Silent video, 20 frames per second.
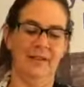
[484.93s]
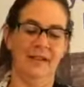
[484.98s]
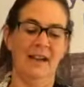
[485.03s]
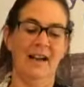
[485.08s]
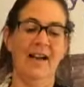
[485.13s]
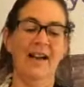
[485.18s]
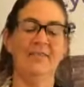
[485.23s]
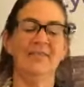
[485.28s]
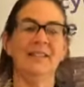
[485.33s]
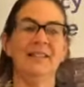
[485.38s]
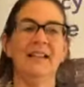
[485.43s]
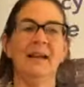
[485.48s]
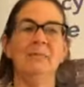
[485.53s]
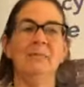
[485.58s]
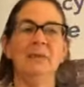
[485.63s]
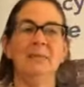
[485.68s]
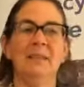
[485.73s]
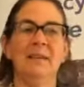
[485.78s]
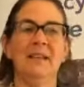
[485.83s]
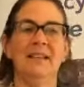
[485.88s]
I have a
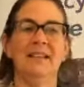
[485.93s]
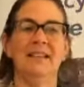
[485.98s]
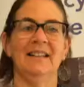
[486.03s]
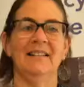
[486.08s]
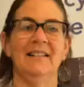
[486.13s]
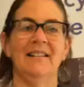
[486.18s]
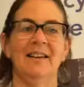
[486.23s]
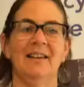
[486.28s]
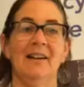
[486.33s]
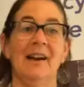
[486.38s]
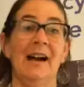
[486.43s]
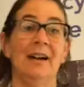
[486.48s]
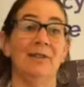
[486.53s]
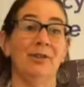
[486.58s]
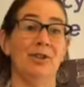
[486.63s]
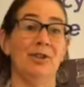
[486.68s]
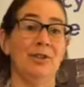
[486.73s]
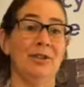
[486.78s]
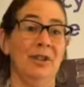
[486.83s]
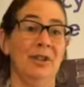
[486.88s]
lemon peel in there. How
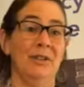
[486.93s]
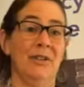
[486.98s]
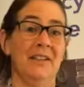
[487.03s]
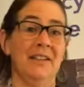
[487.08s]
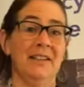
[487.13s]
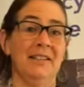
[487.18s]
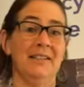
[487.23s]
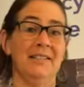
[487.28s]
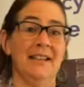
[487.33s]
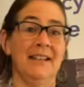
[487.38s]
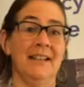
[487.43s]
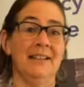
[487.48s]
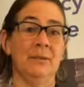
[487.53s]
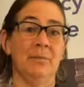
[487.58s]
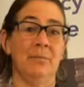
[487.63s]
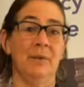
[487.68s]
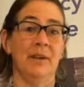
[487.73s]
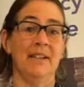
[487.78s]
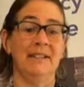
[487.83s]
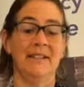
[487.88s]
long do you think it'll take to
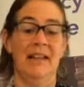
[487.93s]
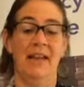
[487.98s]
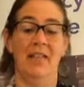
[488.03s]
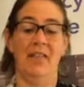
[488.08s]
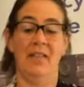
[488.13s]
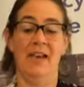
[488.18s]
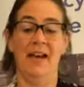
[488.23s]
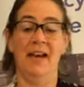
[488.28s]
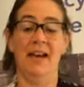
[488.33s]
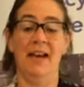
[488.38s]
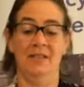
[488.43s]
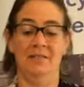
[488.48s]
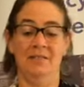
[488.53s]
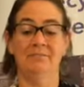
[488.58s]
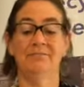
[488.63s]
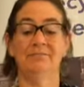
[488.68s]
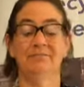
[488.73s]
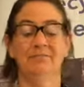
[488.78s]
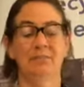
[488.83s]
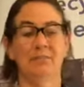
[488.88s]
break down that?
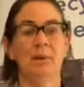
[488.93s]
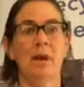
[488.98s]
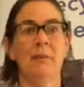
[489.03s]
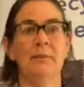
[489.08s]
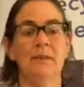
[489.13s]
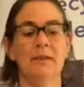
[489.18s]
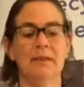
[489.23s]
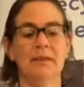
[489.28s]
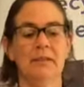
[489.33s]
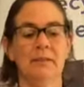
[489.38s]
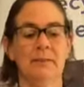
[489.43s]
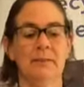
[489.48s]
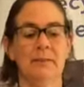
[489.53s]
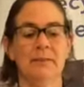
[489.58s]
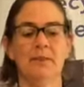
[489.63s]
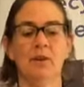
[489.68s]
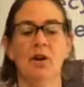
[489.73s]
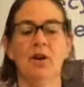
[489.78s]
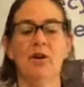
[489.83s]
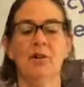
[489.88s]
Probably a little
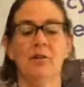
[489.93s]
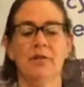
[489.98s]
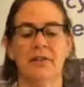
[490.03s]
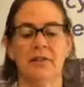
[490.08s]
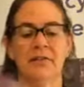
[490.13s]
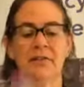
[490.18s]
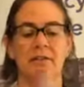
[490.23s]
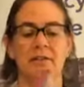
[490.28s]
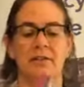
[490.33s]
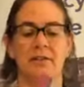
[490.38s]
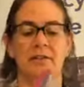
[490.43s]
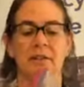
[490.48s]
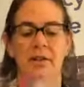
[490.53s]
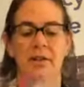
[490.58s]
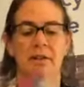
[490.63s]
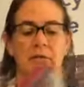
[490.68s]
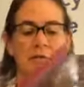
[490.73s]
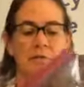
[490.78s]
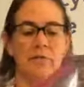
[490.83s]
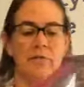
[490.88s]
bit longer than the
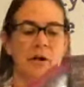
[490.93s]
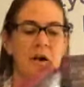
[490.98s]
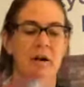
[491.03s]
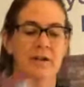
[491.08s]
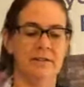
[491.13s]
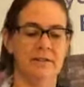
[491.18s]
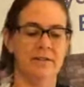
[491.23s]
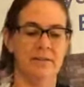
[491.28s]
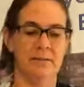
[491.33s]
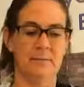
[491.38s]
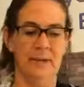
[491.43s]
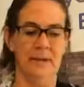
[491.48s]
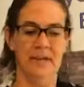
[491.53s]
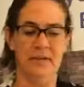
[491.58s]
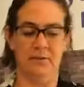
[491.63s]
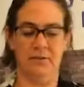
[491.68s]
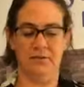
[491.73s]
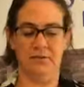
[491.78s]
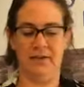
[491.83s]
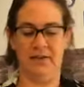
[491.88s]
rotten
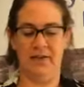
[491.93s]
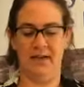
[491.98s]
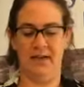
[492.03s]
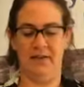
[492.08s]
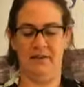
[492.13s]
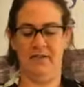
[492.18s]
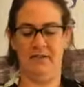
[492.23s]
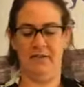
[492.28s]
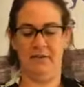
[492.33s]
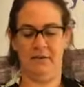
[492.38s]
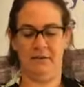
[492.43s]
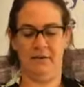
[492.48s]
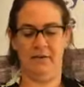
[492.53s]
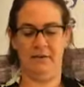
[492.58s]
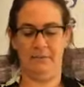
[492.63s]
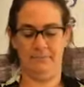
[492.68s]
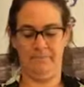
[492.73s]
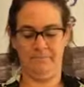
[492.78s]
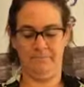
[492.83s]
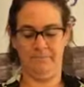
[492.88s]
tomatoes I have in there.
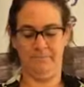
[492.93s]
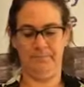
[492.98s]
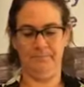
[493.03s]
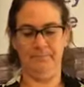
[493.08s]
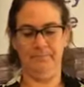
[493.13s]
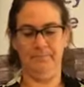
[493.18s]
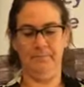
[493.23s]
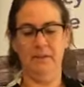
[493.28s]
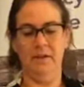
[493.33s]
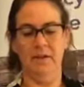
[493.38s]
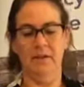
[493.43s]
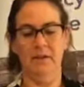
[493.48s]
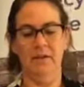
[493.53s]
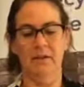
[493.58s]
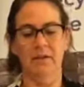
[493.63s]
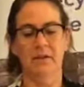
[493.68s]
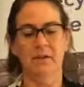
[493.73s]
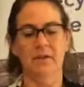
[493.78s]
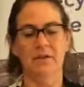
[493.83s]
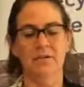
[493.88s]

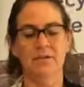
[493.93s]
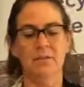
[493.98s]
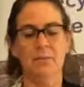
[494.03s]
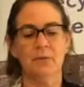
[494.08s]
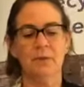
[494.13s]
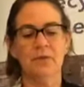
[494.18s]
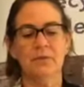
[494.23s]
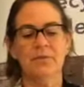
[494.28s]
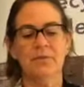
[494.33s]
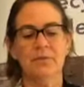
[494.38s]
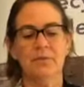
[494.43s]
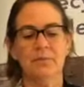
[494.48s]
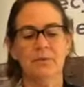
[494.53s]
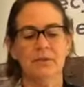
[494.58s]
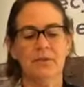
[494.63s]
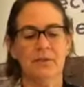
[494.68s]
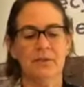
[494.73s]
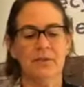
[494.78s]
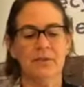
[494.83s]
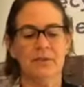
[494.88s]
So what are some
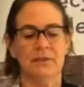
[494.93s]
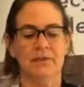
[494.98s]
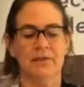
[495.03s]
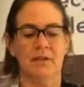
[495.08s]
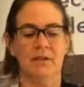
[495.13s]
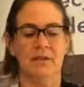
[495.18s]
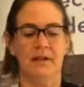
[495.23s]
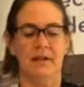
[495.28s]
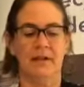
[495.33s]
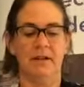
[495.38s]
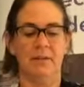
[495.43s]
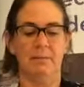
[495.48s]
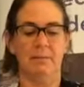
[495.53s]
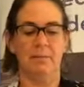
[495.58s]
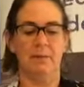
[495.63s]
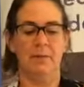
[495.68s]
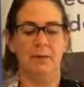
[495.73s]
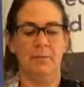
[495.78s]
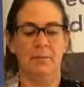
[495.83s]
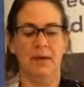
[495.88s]
other things that I can
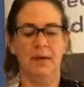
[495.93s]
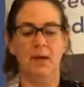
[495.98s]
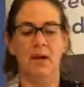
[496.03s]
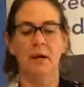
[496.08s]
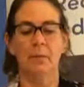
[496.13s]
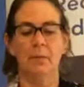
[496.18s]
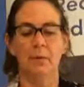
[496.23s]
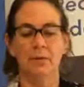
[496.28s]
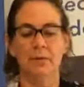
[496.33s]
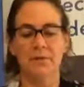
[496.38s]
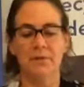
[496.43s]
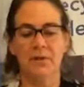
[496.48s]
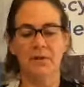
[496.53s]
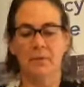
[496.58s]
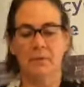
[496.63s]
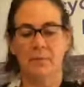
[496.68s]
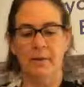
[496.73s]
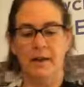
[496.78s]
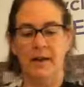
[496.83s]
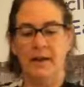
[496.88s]
put in my compost in
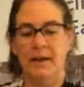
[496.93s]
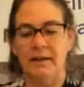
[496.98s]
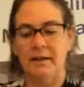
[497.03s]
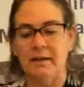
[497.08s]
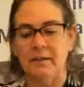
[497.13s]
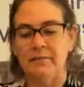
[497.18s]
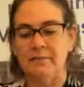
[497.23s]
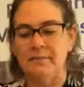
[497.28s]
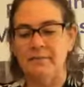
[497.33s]
a bag?